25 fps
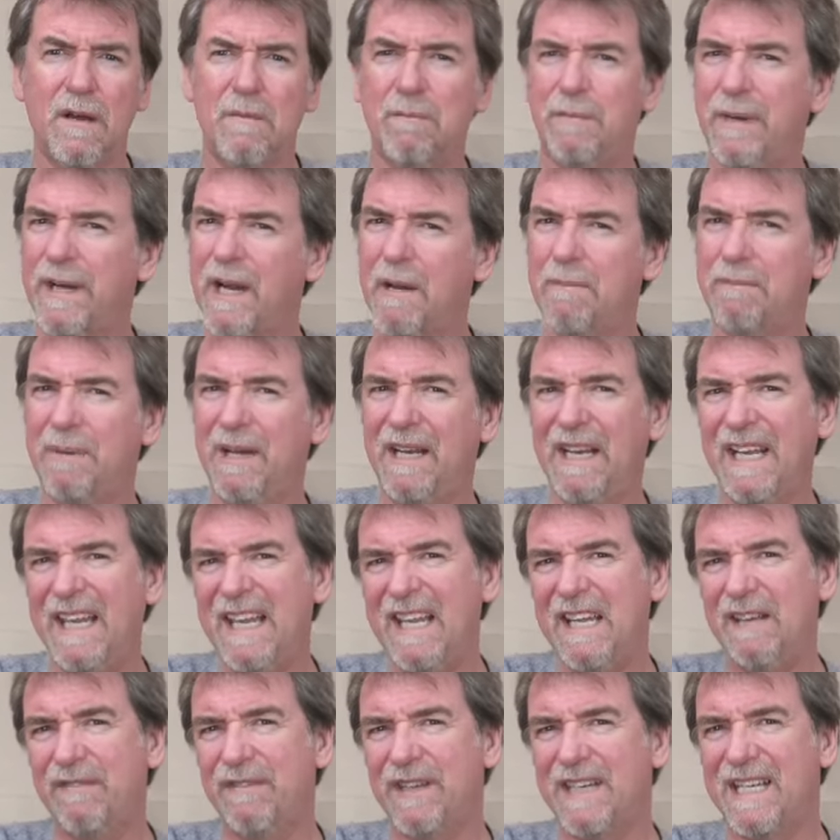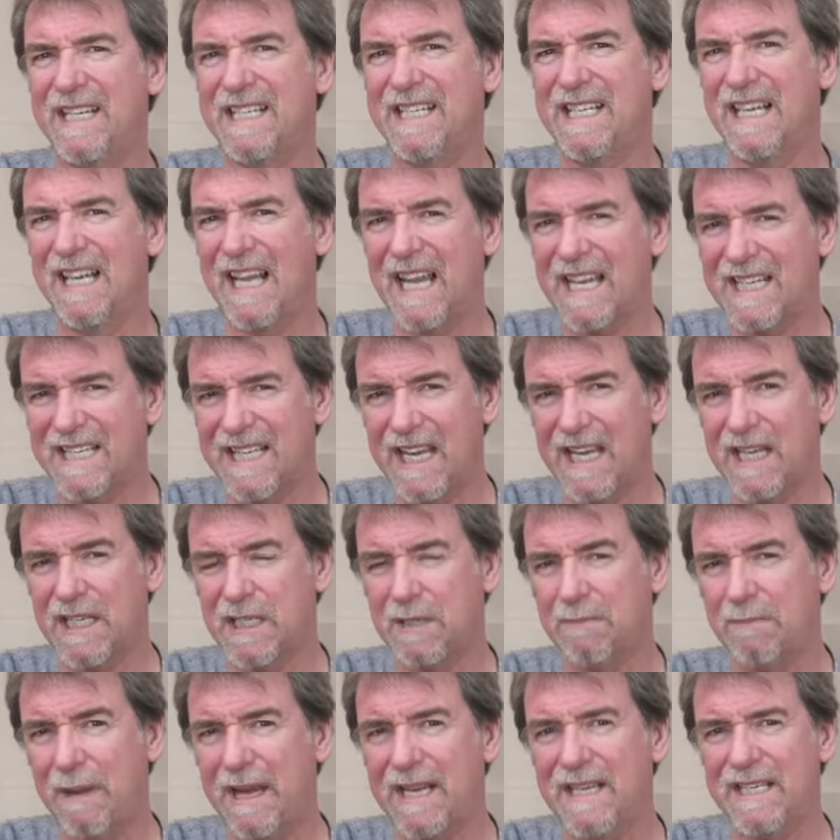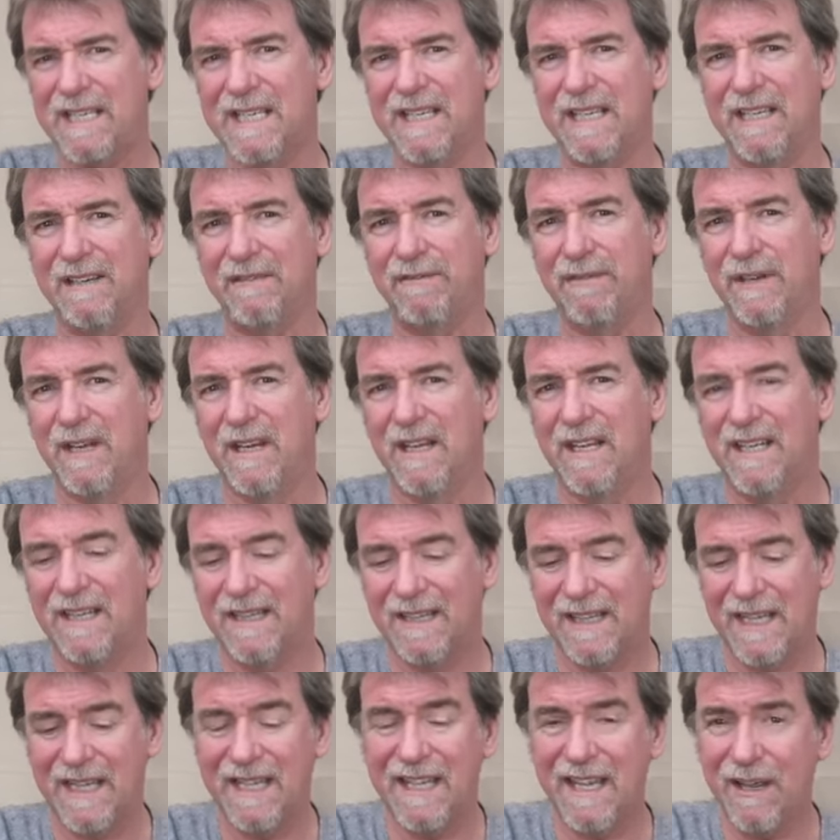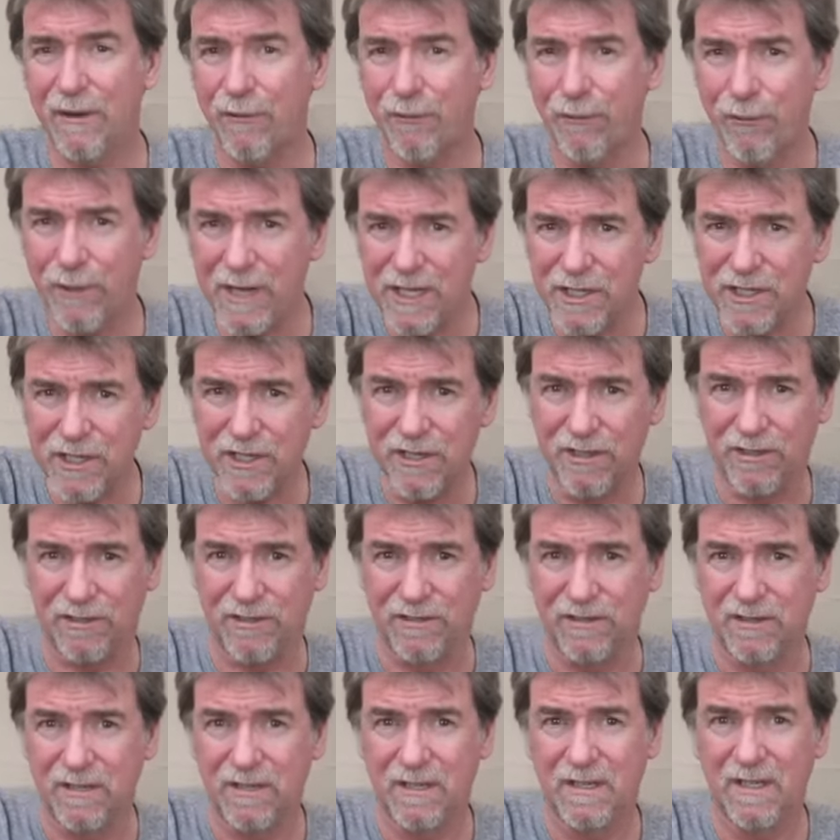But I believe it is less expensive than the original.